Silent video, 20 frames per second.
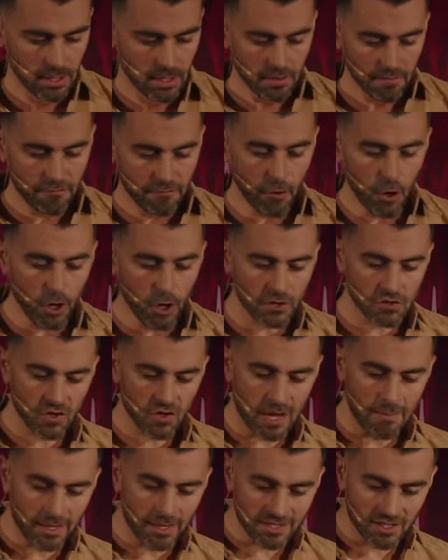First,
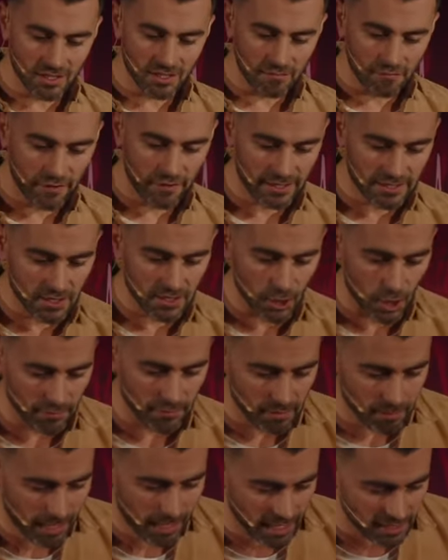I must confess that over
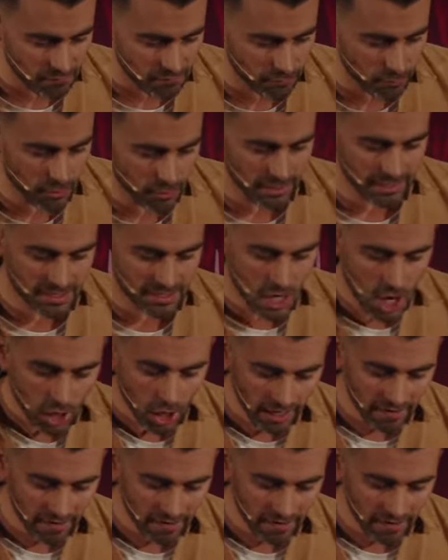the past few years,